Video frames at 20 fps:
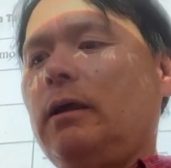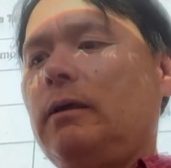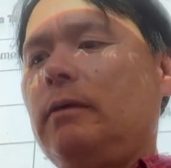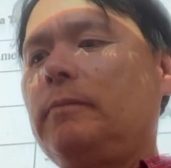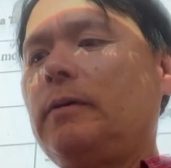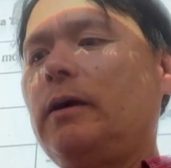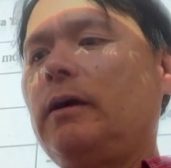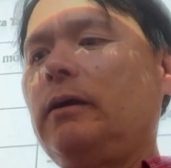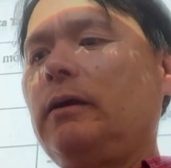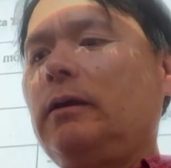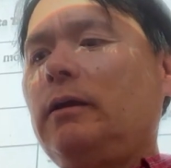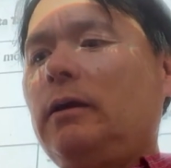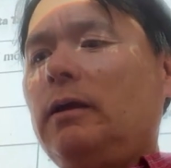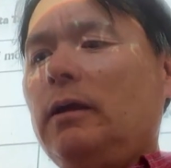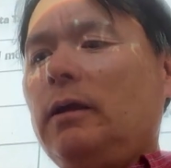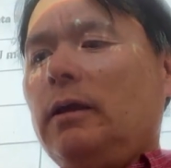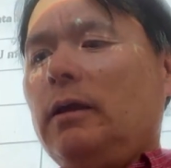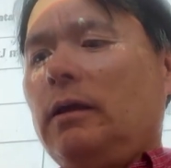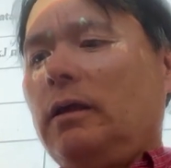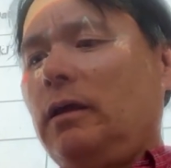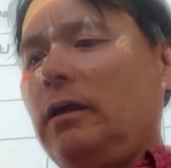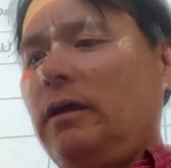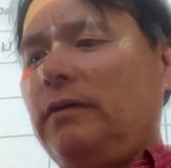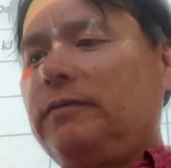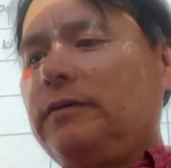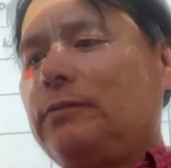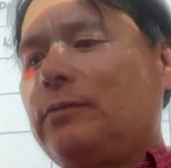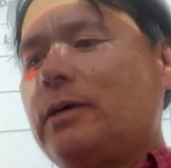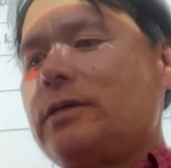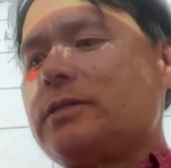but if
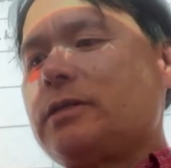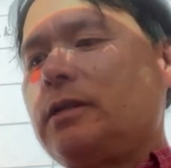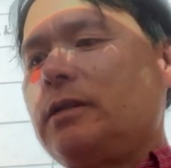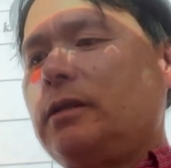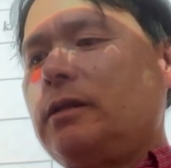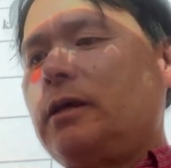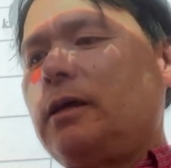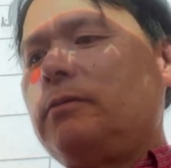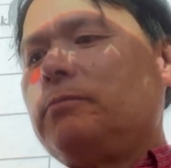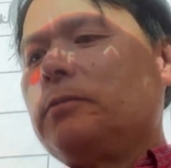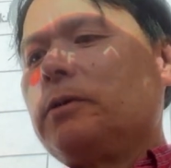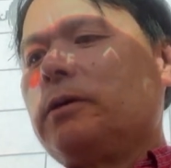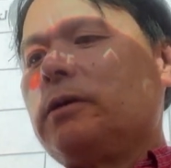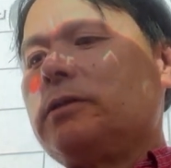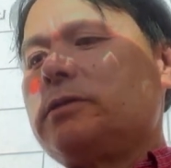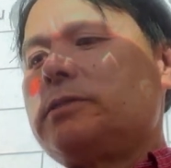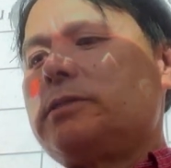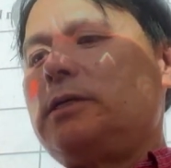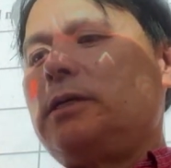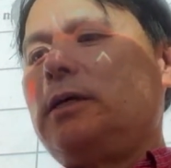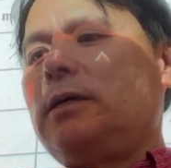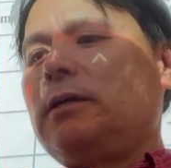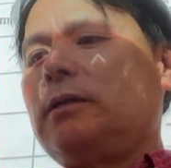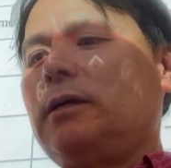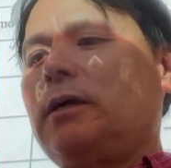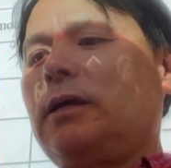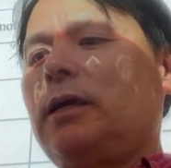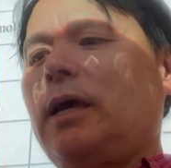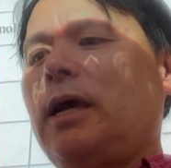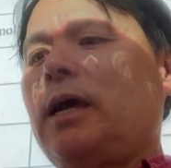it wasn't, then we're going to see it
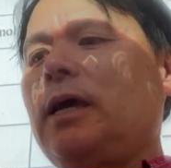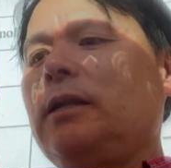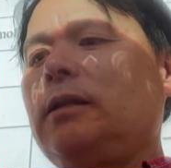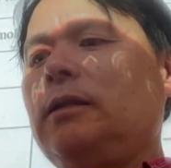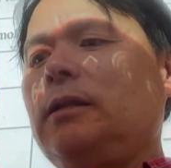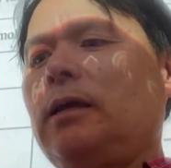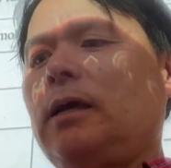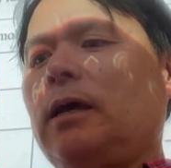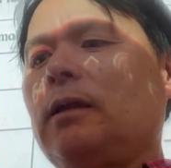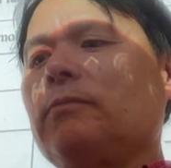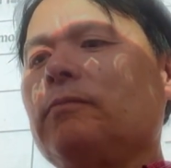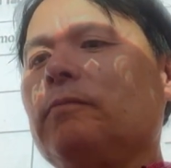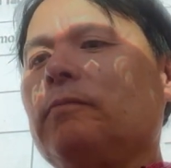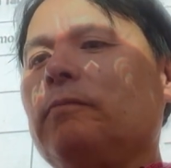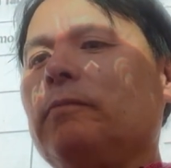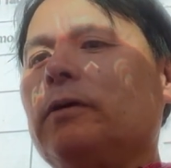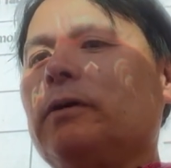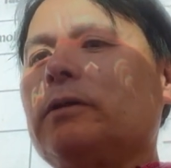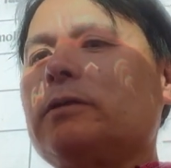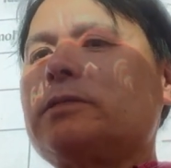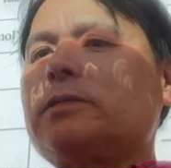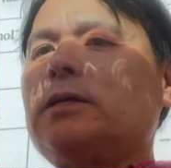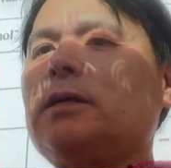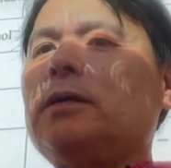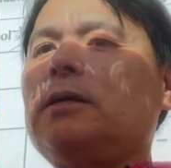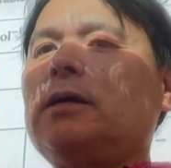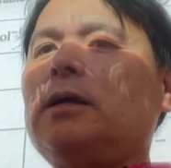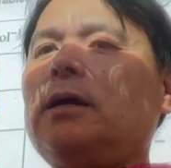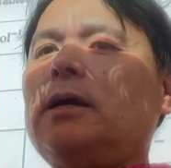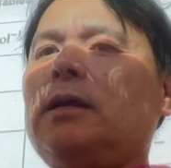again, and we're going to see
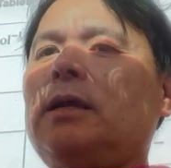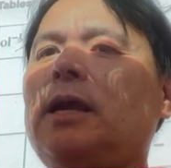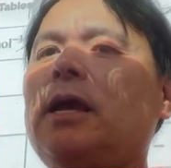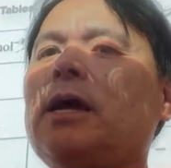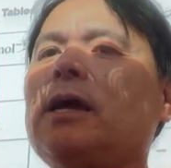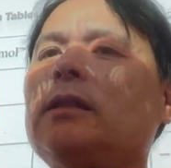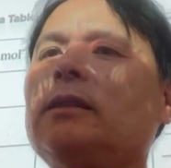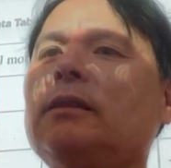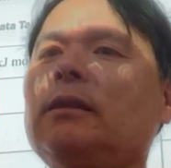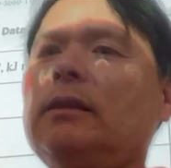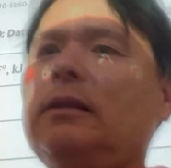it again.